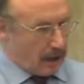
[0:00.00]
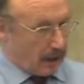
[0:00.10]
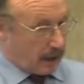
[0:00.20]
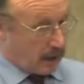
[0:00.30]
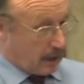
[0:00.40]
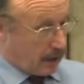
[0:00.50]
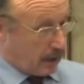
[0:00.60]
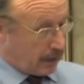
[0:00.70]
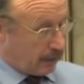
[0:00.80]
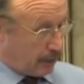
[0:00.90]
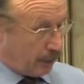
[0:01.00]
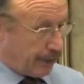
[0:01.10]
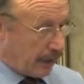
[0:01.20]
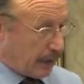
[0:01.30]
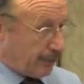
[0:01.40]
going to
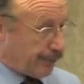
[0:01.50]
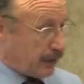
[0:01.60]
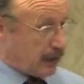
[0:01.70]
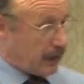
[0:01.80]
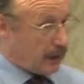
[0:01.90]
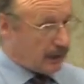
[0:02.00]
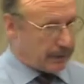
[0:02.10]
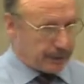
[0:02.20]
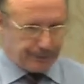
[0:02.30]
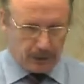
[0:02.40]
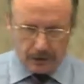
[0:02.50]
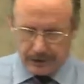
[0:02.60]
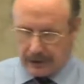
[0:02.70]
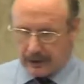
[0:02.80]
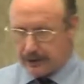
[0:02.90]
Northern Ireland for a year, going to the
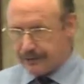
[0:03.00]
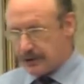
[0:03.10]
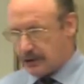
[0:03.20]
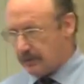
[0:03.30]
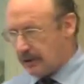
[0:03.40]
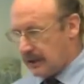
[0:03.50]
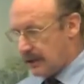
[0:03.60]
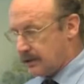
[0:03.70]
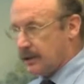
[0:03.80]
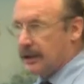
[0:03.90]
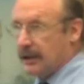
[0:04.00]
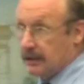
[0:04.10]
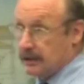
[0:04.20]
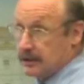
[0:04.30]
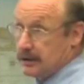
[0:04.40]
Falkland Islands for 2 years, and then I
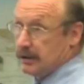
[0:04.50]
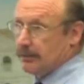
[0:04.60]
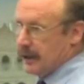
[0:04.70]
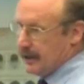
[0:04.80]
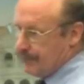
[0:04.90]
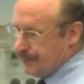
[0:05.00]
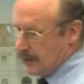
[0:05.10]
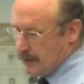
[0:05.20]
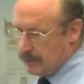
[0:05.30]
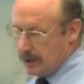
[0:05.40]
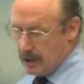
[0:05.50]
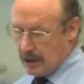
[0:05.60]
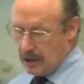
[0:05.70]
got stuck back in Farnborough